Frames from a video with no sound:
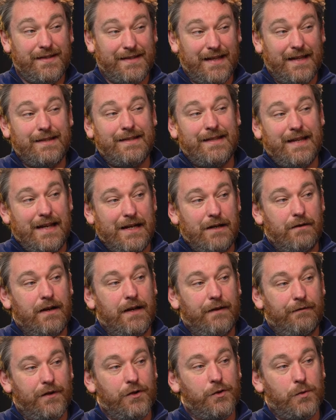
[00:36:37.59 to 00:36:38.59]
centenary
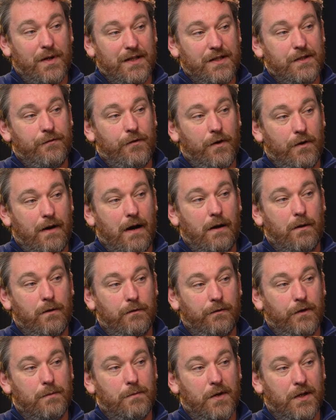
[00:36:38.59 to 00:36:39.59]
of the 24-hour
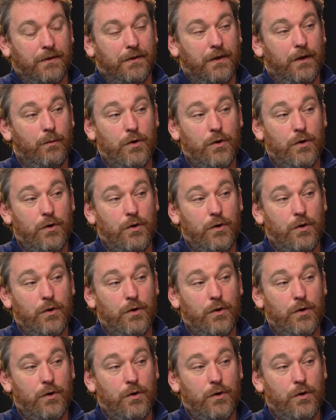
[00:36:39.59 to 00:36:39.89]
of Le Mans,